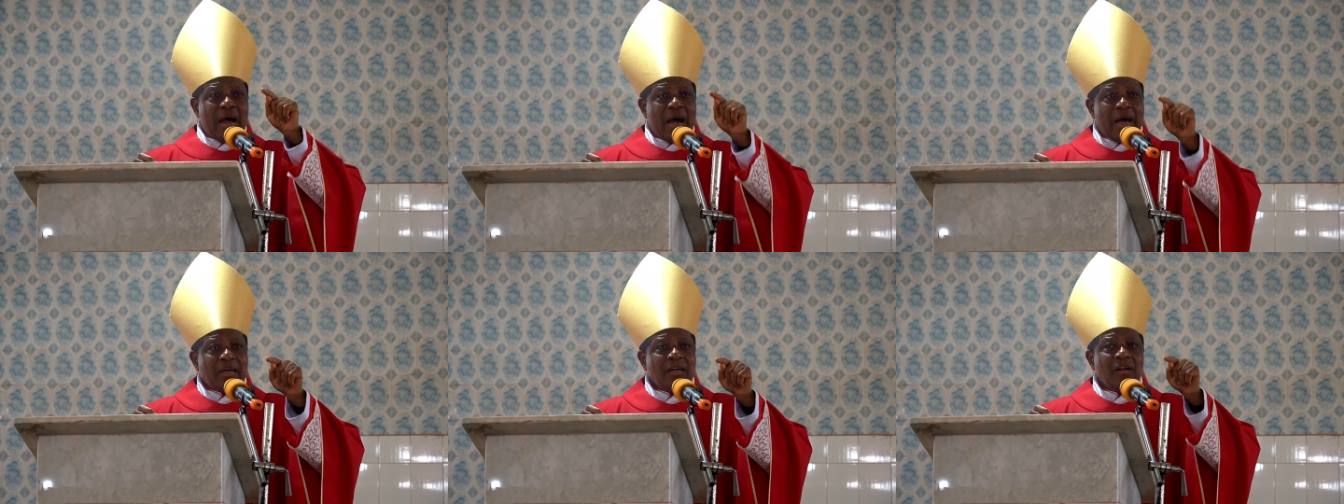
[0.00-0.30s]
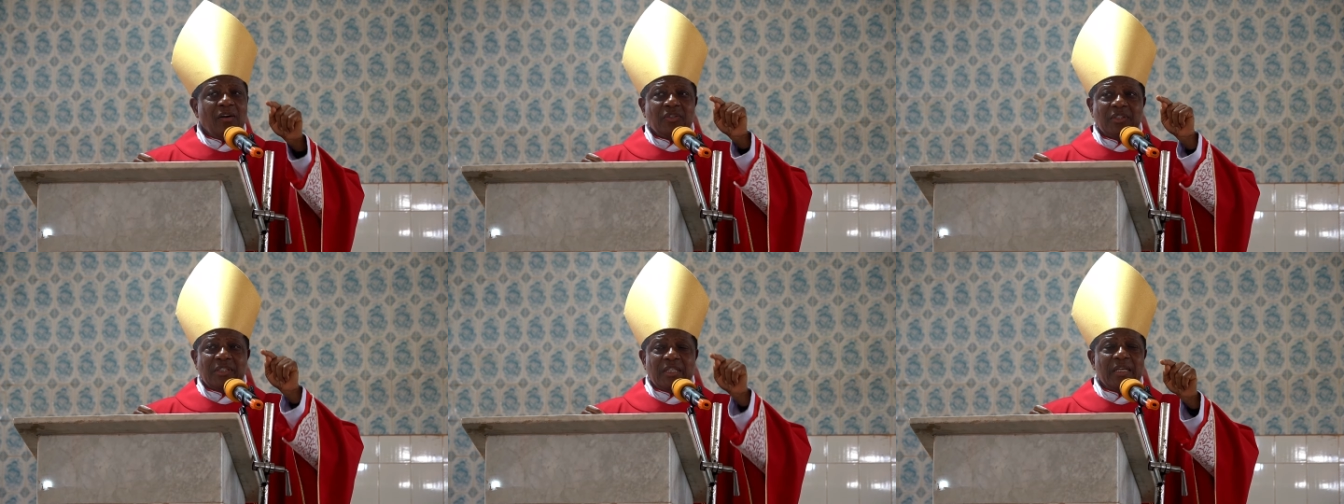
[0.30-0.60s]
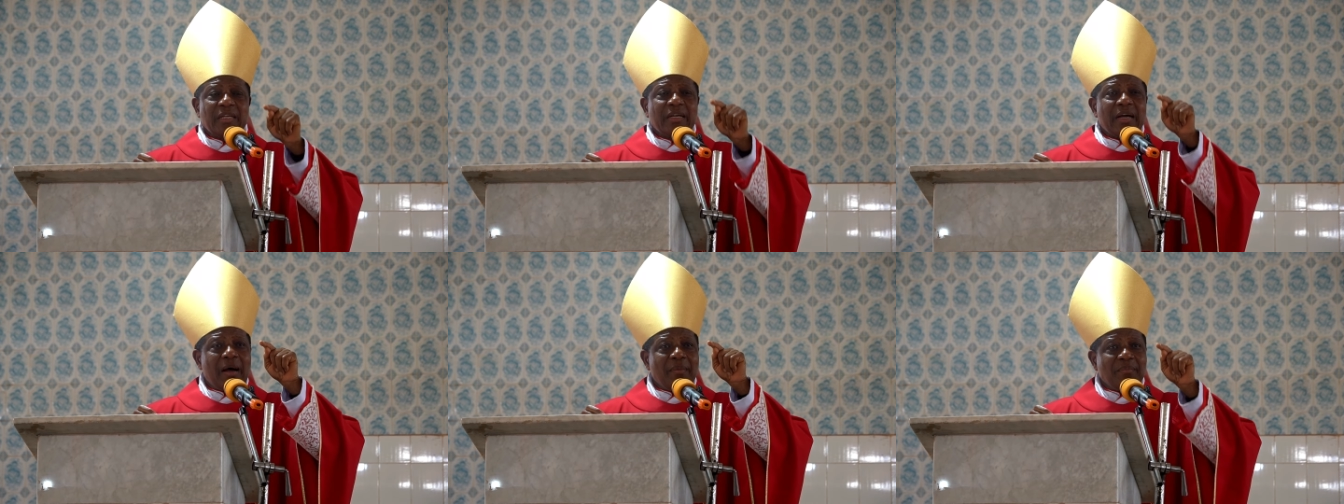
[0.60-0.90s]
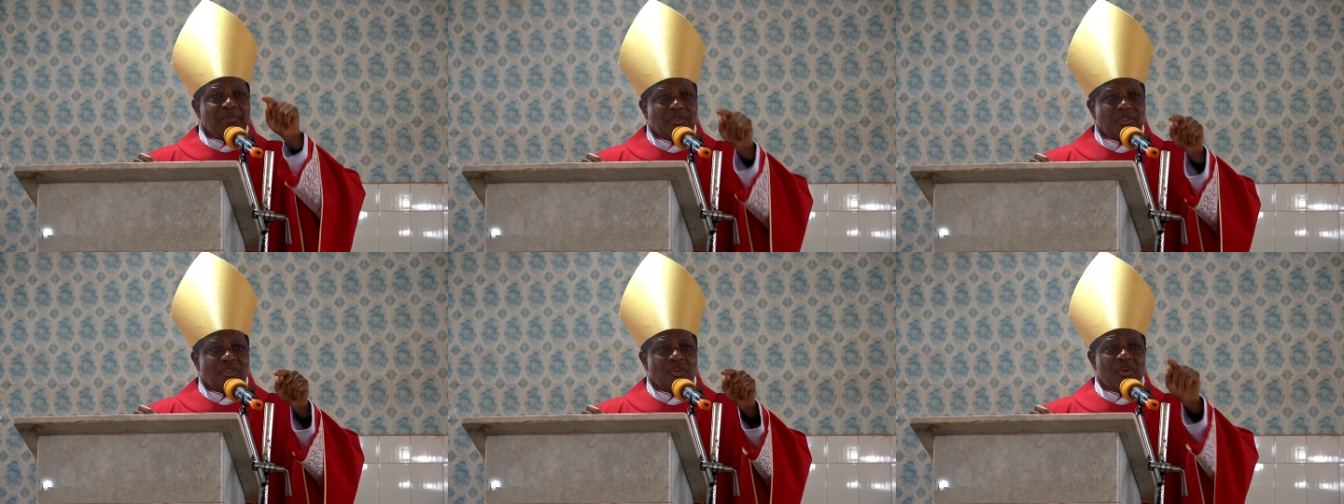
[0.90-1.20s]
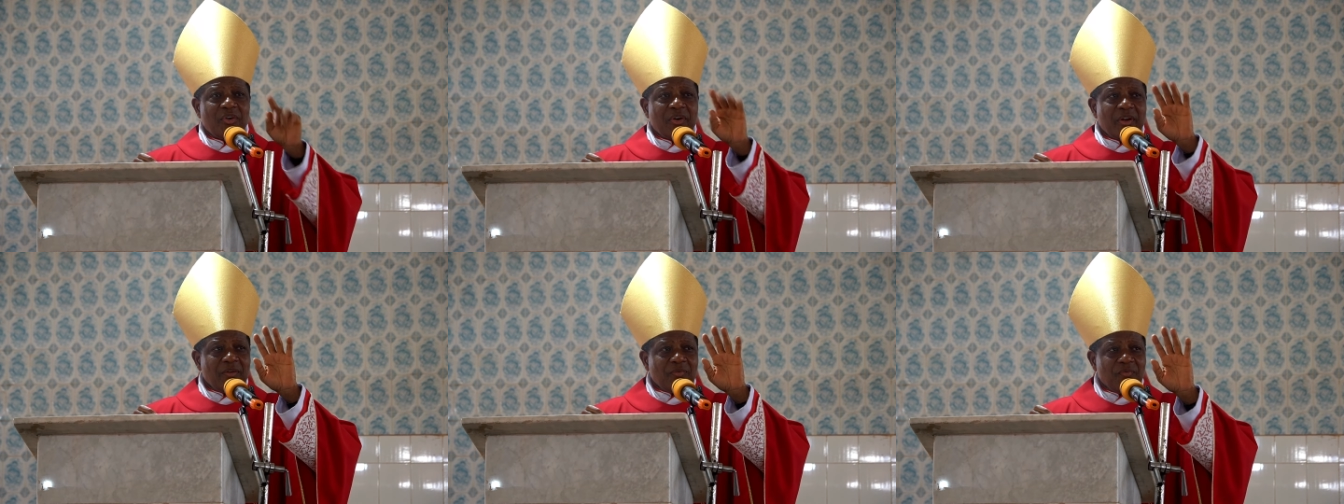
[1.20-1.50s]
And they'll say, I'm
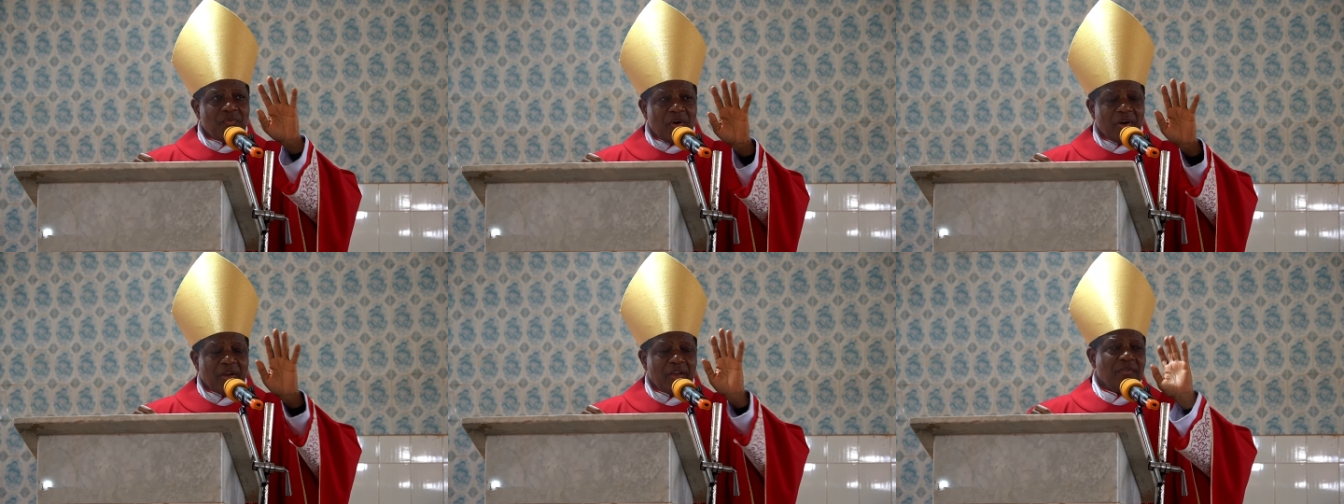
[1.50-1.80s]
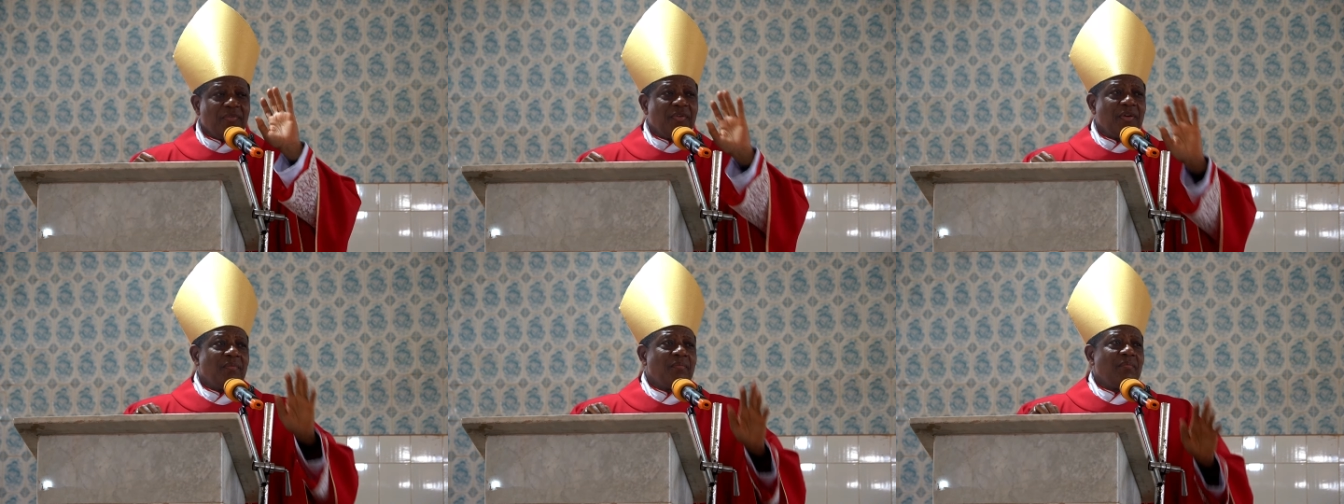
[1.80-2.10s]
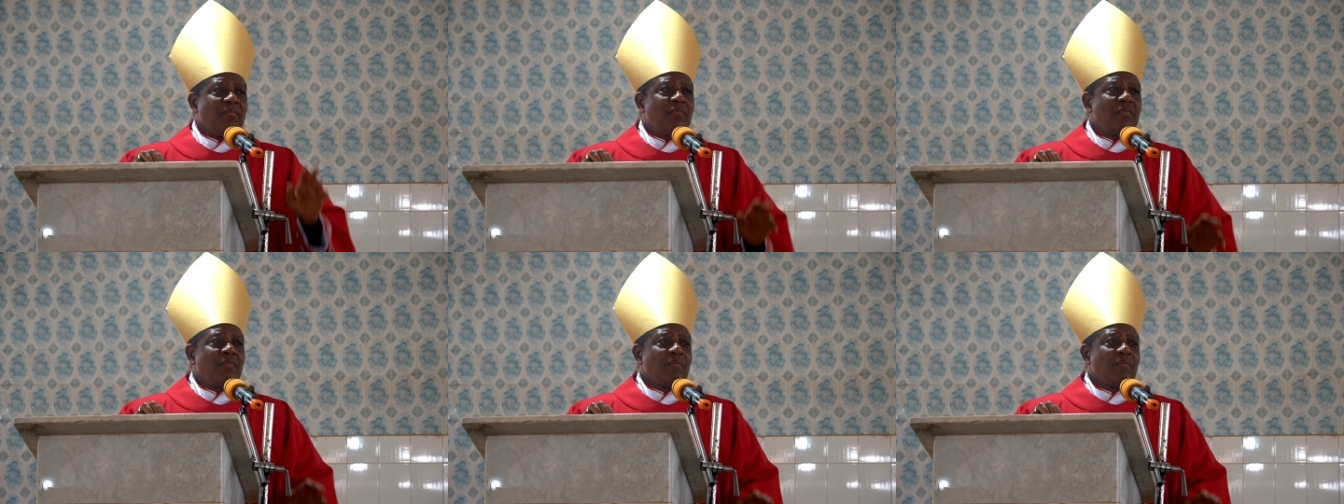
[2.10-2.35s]
sorry, forgive him.